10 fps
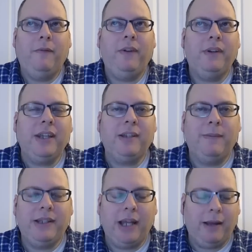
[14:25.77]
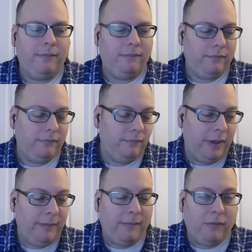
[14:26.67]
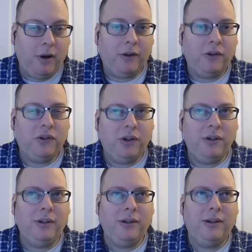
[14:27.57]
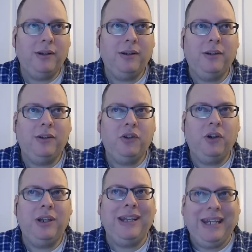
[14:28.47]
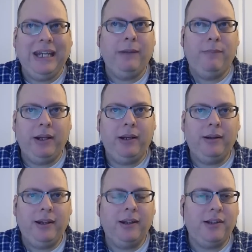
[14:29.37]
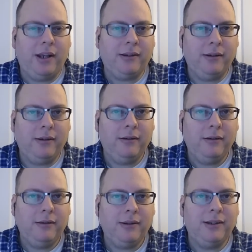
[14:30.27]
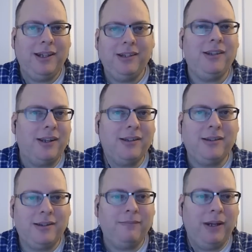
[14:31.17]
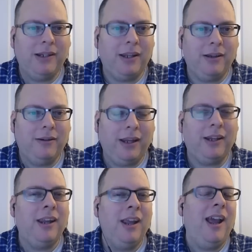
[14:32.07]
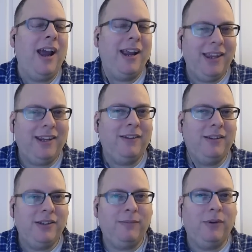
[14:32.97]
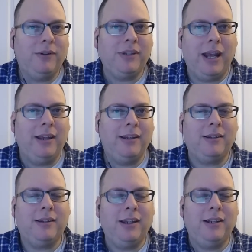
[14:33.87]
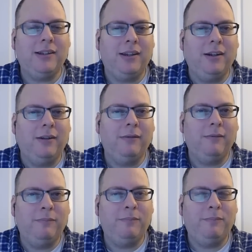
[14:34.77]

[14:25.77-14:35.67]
Feels like to me, Tom, maybe I'm wrong, Shouldn't he be the adjuster, since he adjusts, makes other, like, I think Jim Knowles has things a little